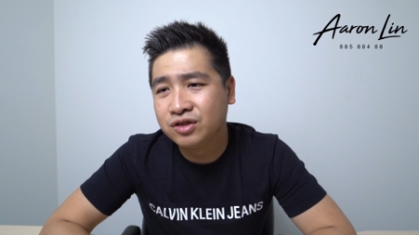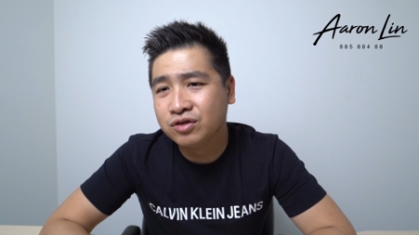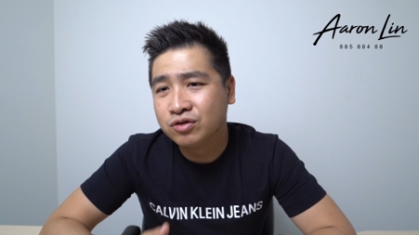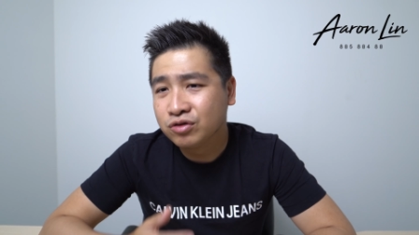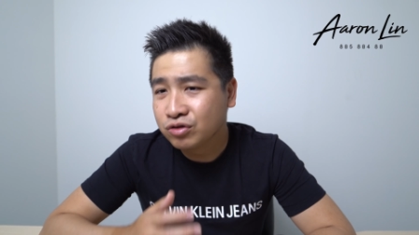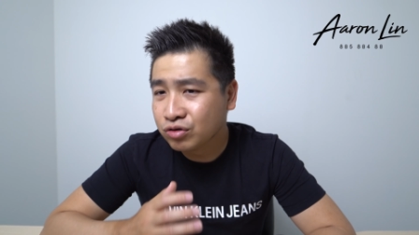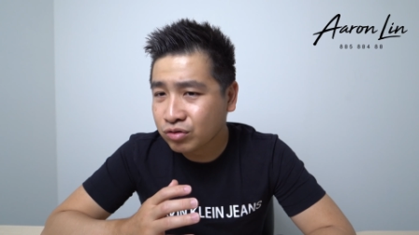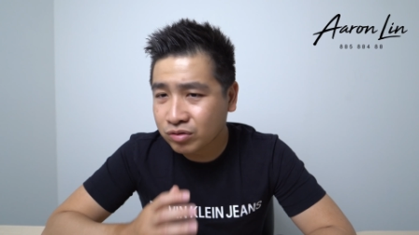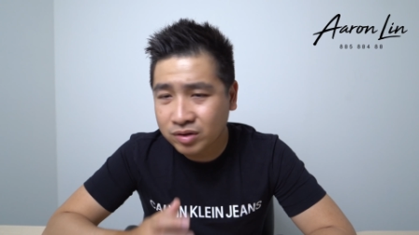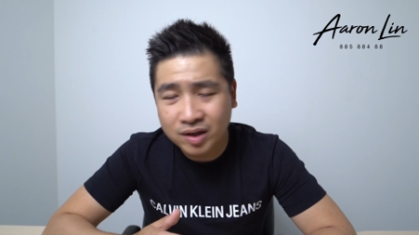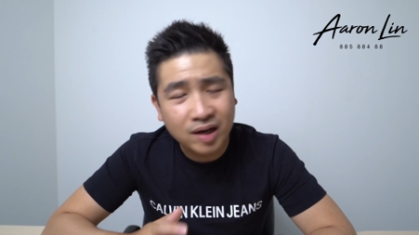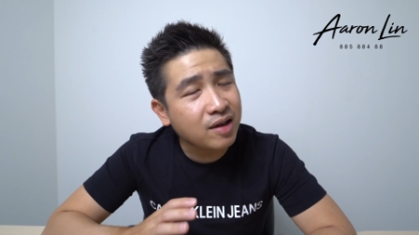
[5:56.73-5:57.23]
You
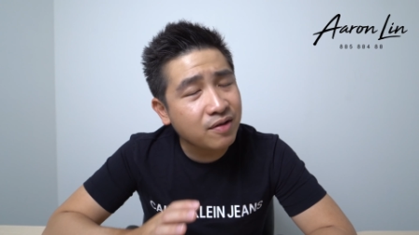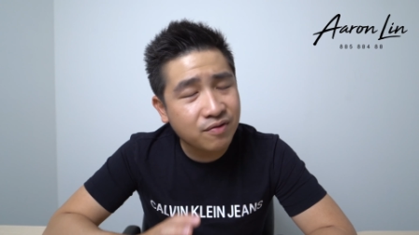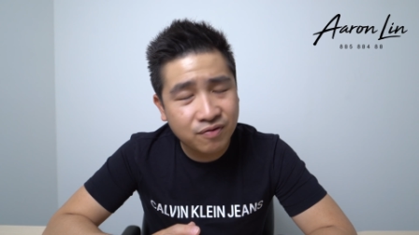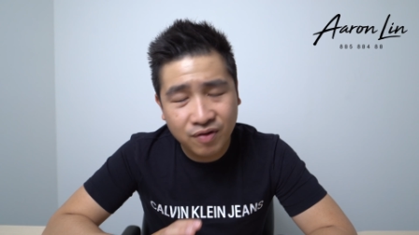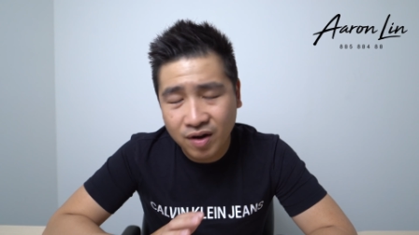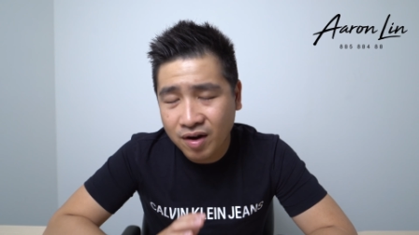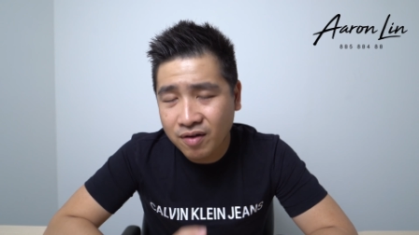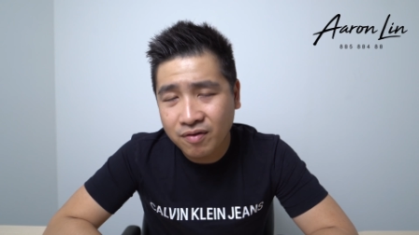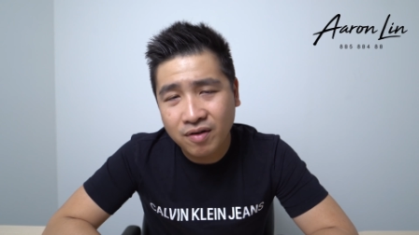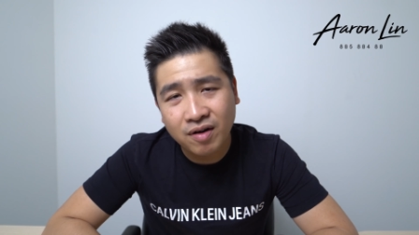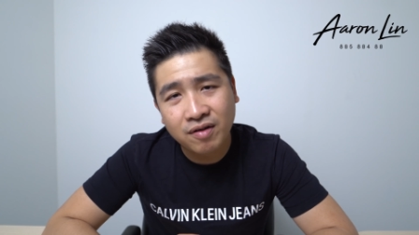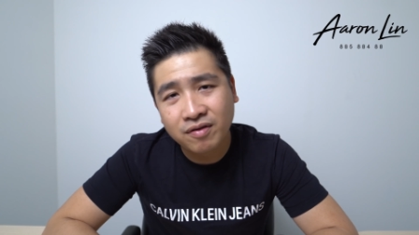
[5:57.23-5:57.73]
should take it
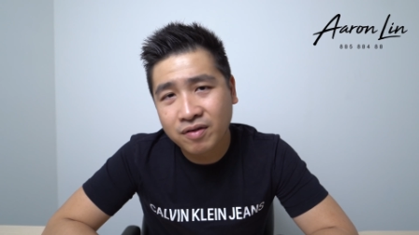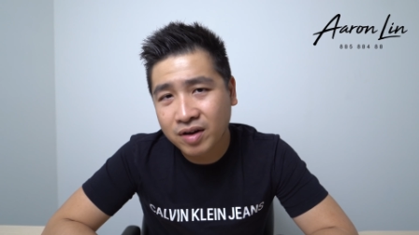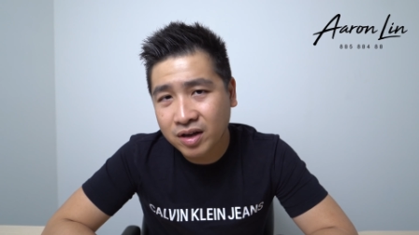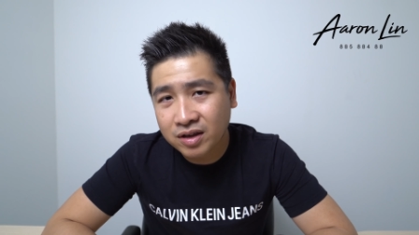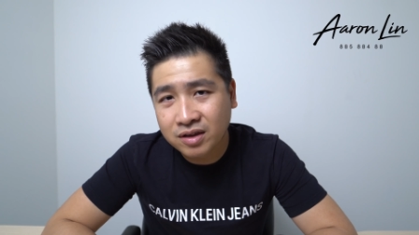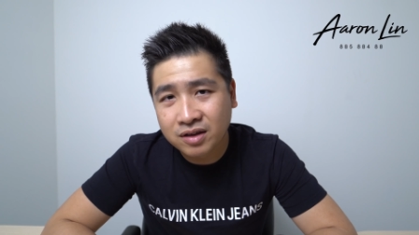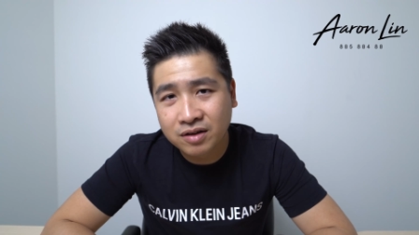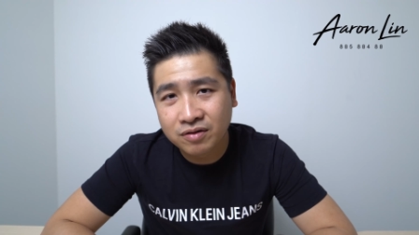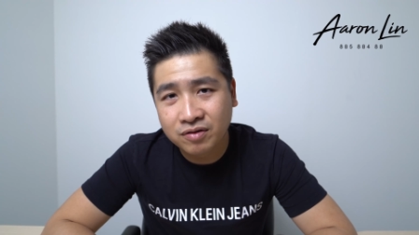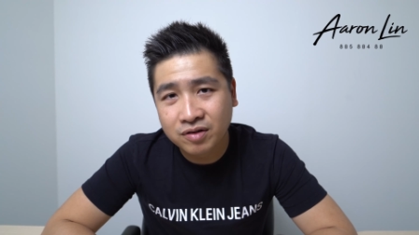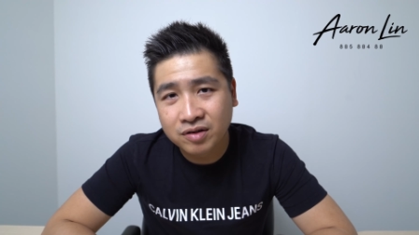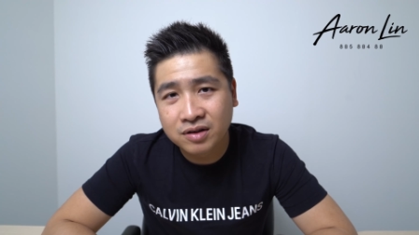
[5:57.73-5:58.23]
very, very, very
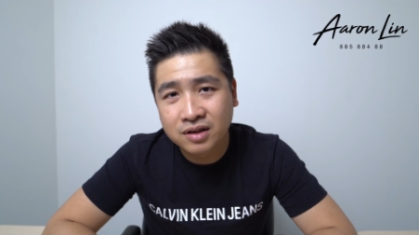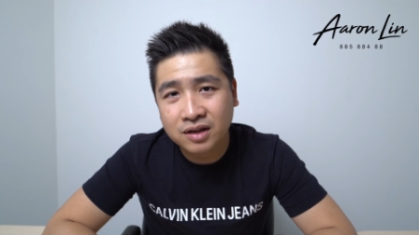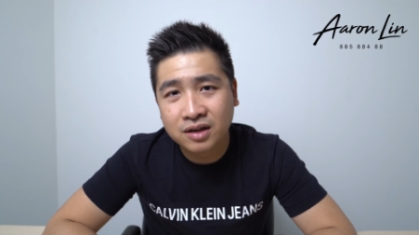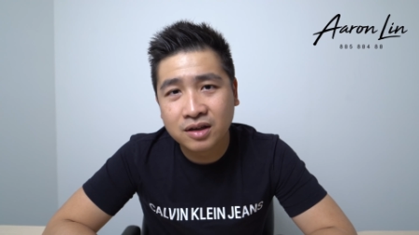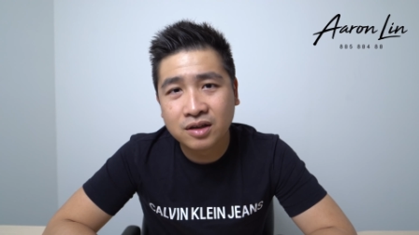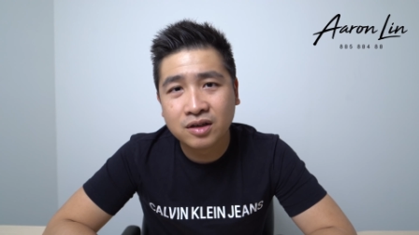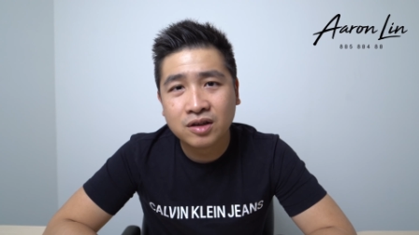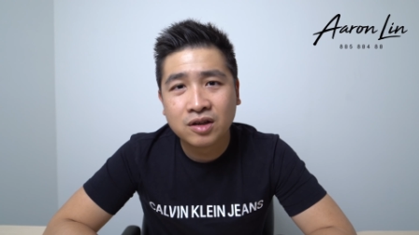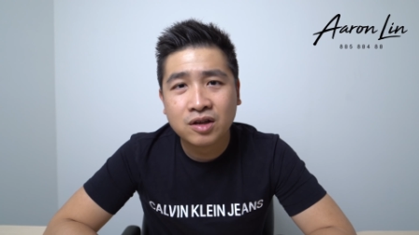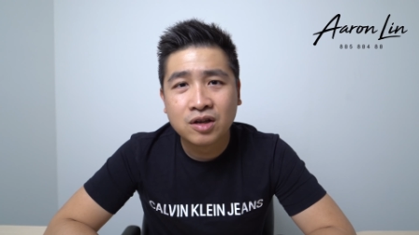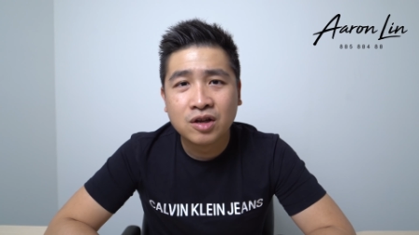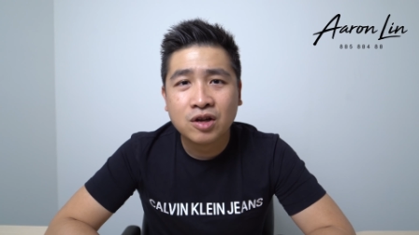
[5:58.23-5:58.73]

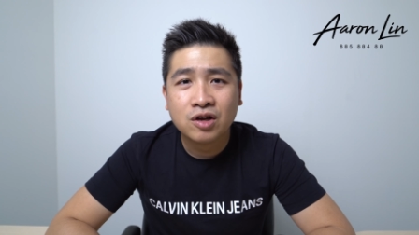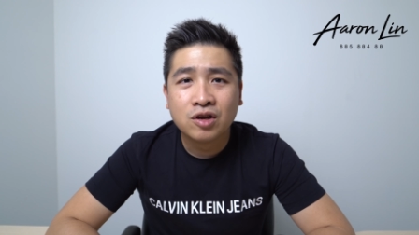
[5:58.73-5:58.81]
seriously.